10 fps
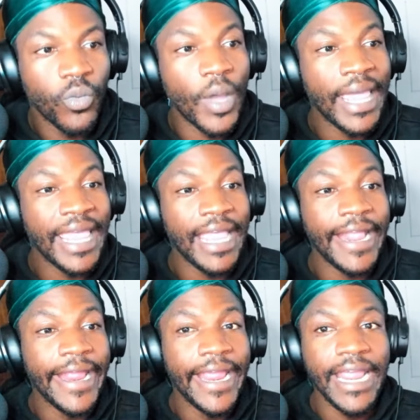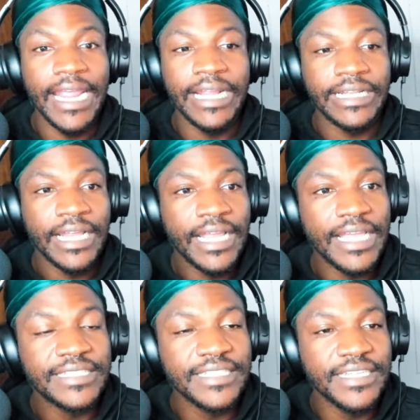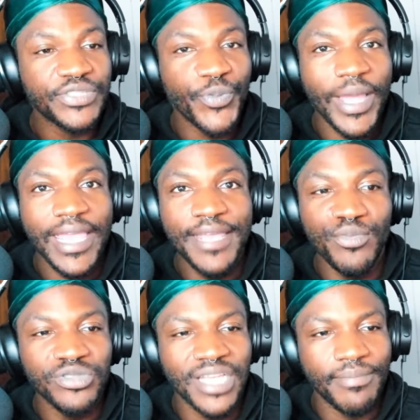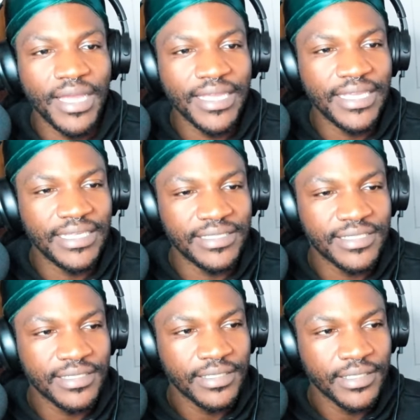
Wait, isn't this where Imu-sama is?